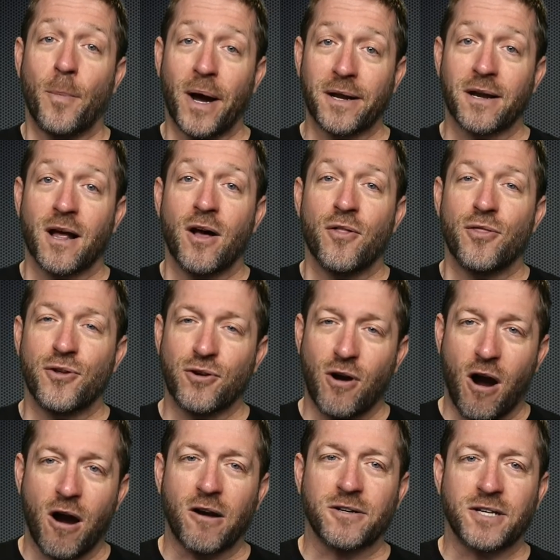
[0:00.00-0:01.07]
But
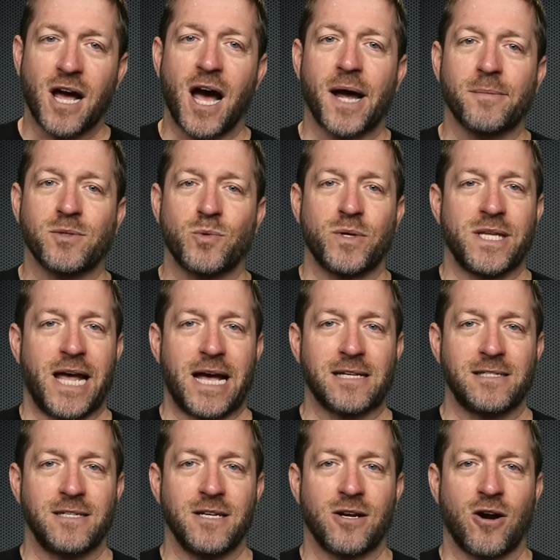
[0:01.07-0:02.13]
there are times when the
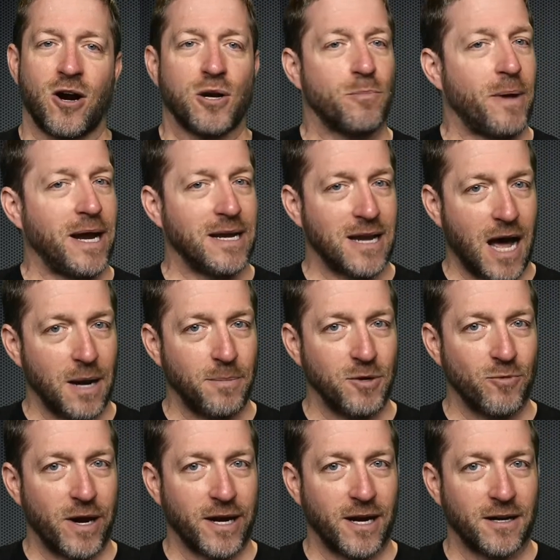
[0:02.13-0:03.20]
SD card may not
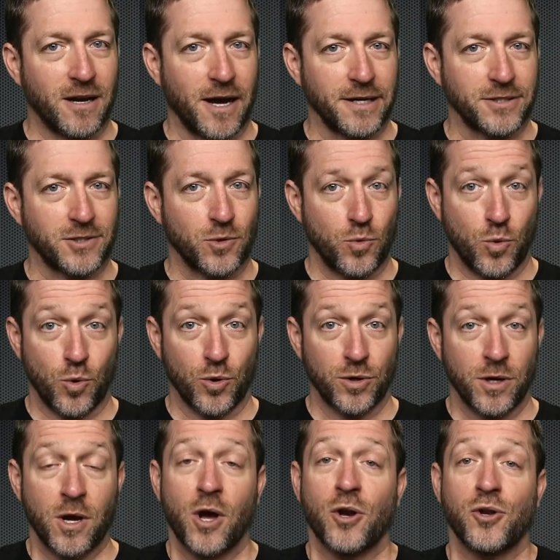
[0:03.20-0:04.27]
be recognized,
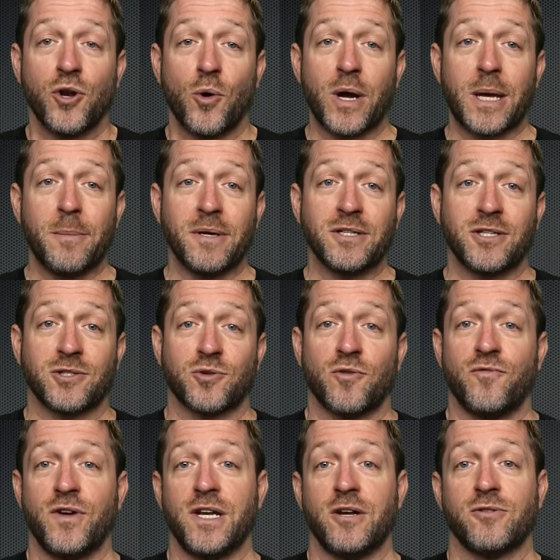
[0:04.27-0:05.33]
or no images
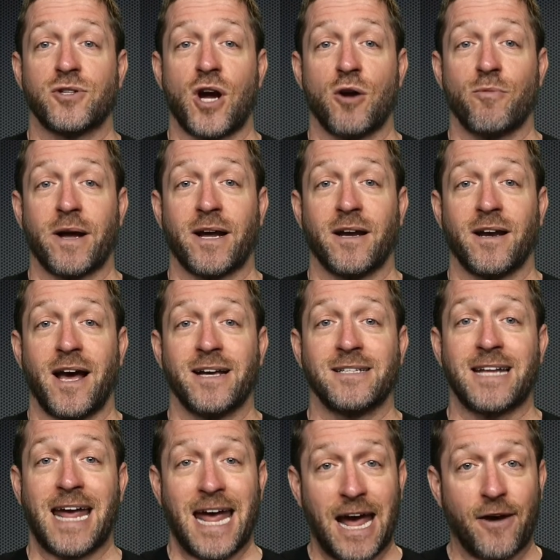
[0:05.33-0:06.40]
or videos are
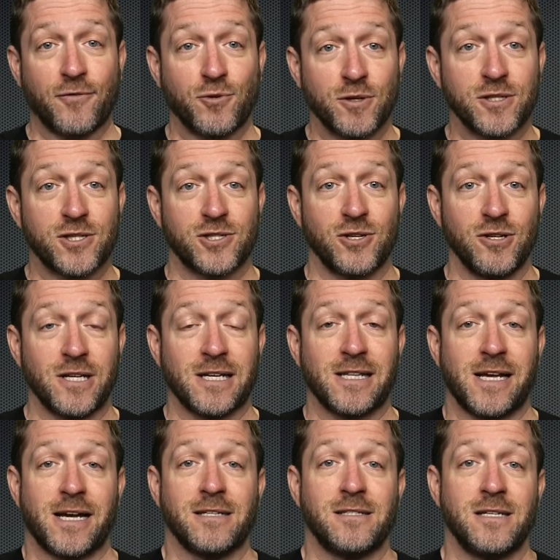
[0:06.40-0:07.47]
recognized after inserting
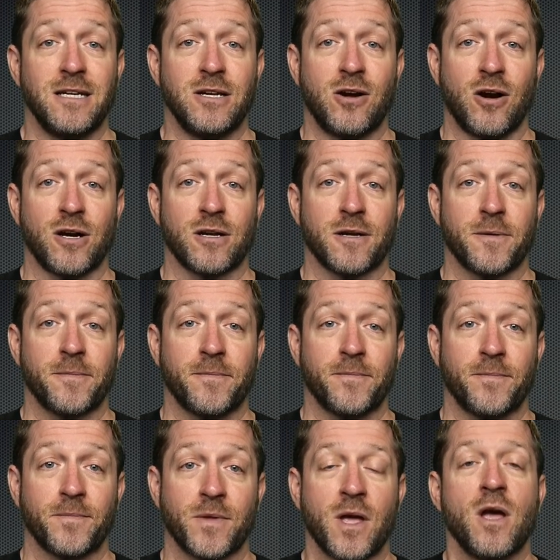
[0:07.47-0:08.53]
the SD card.
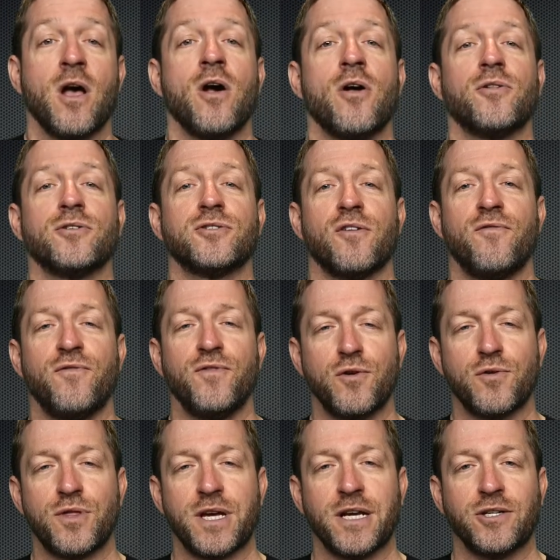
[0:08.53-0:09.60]
There's a
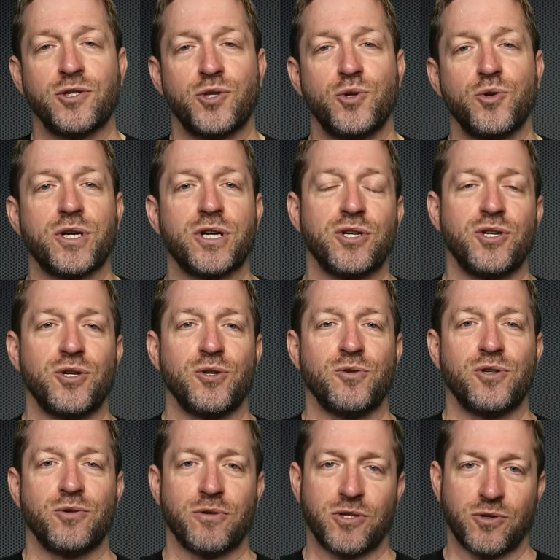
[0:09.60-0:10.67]
few things you can do
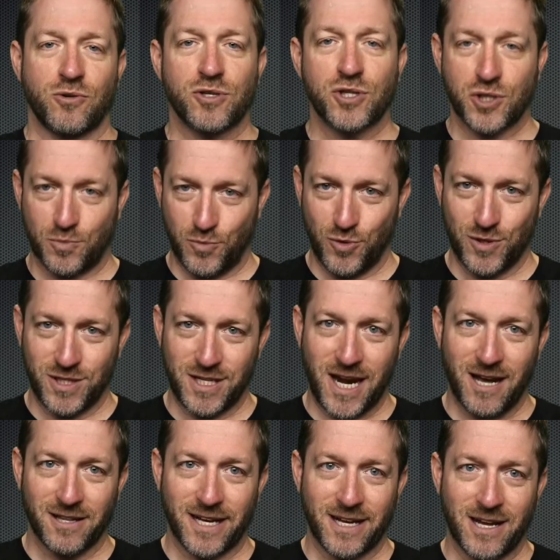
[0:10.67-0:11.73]
to ensure smooth
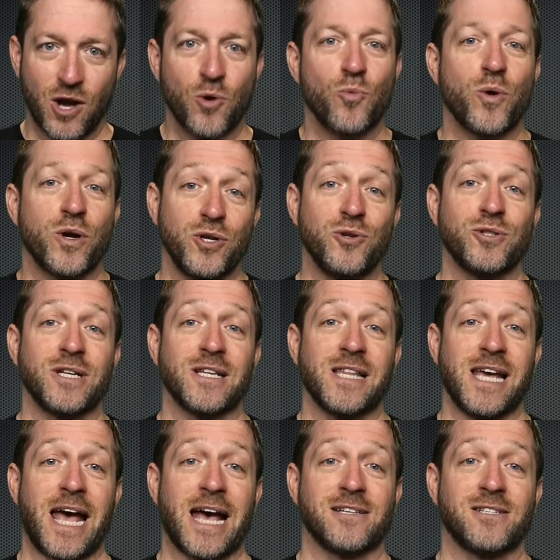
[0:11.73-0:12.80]
sailing when using
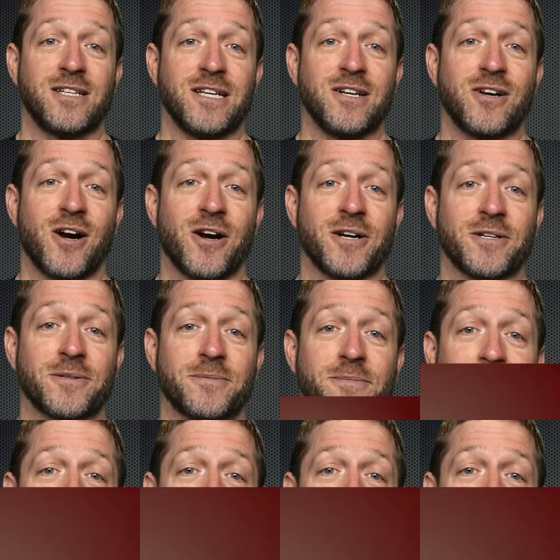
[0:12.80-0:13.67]
the SD card.